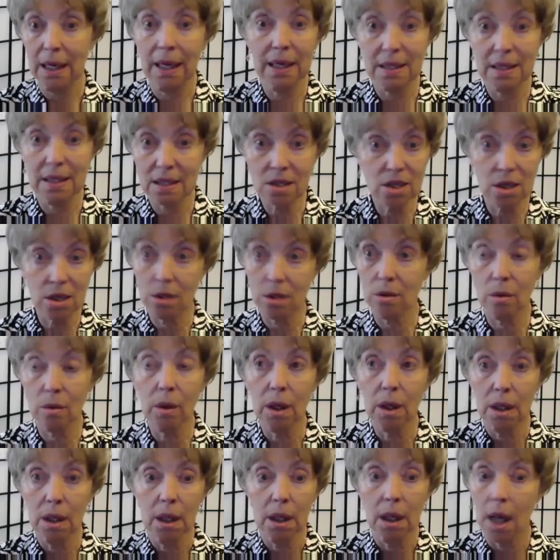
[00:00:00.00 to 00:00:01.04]
is
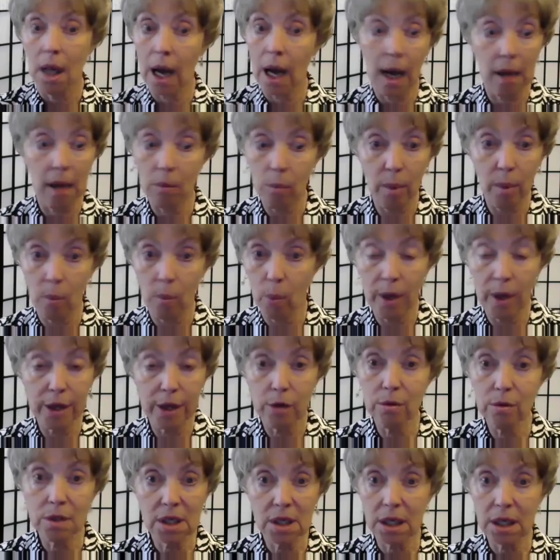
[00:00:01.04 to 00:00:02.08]
to uh, w-
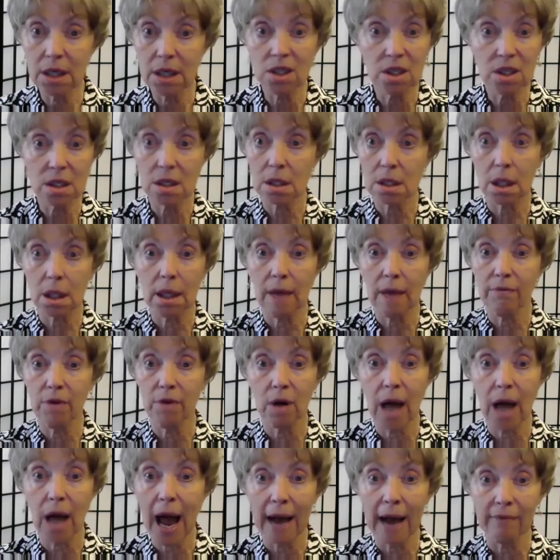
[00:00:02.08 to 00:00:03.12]
what you teach is to love
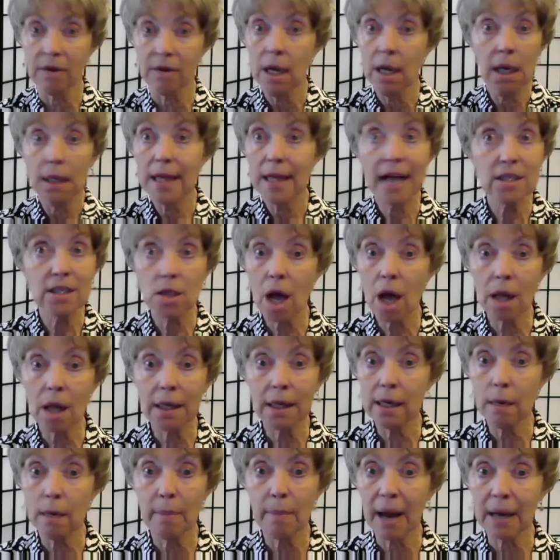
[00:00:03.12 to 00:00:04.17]
your life that's
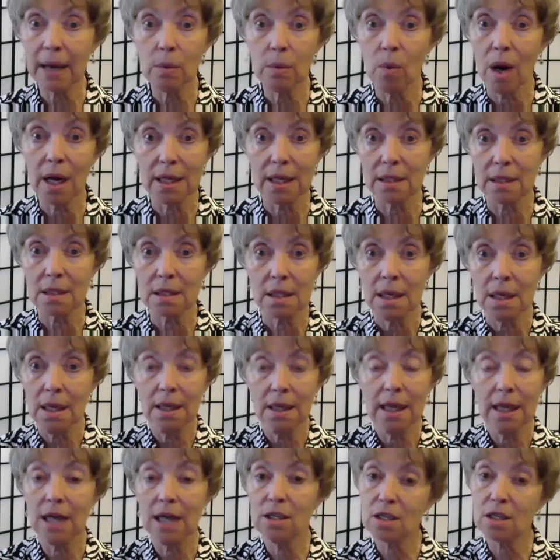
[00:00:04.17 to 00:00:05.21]
all anybody wants
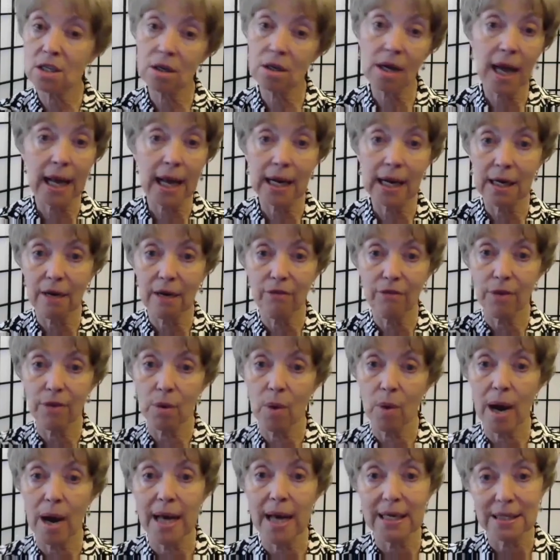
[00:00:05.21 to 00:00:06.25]
they just look at it
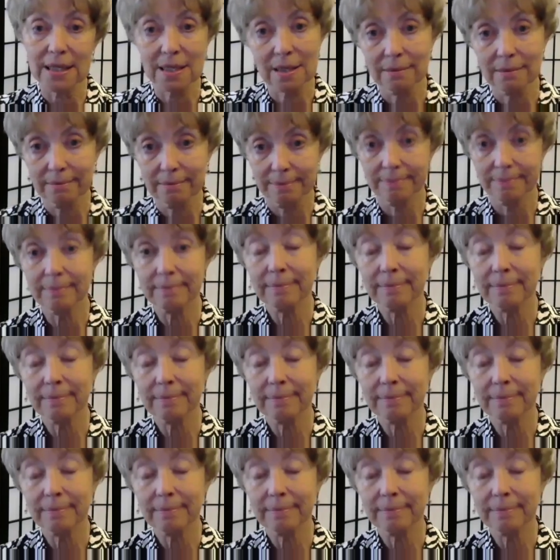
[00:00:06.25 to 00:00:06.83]
different ways